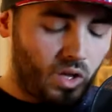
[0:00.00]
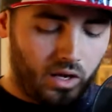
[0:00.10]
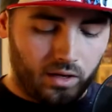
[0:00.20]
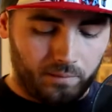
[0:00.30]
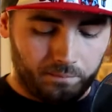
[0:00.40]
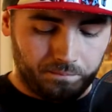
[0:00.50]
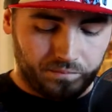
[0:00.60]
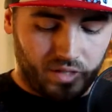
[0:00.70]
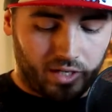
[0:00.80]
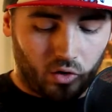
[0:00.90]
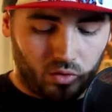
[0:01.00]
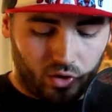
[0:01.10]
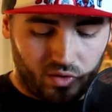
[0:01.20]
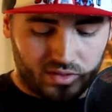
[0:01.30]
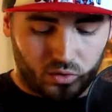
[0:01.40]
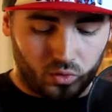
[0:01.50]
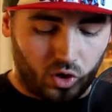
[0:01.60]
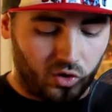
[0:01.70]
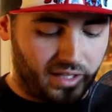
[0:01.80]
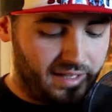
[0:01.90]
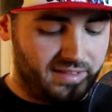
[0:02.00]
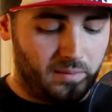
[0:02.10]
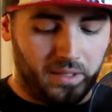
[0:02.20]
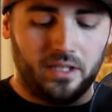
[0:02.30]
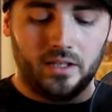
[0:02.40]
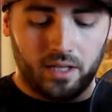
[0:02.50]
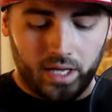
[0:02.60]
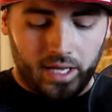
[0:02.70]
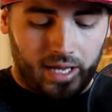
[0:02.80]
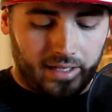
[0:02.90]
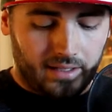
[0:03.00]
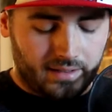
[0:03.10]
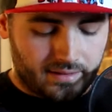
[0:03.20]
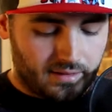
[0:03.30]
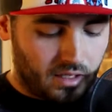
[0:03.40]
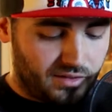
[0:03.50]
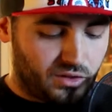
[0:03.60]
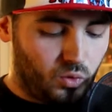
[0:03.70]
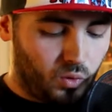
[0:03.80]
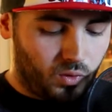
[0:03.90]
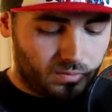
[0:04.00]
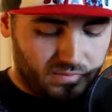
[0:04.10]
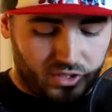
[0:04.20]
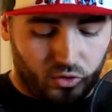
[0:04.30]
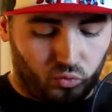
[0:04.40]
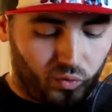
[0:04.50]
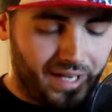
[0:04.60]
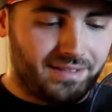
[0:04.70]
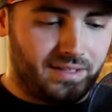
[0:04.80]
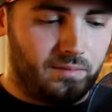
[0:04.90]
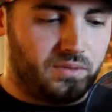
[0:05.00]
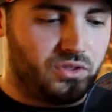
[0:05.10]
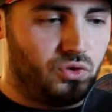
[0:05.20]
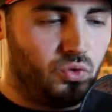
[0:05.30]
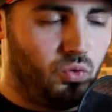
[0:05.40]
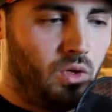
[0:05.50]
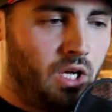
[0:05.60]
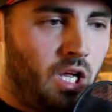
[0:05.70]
They go to a school called King's Dominion, and it is a school to raise them to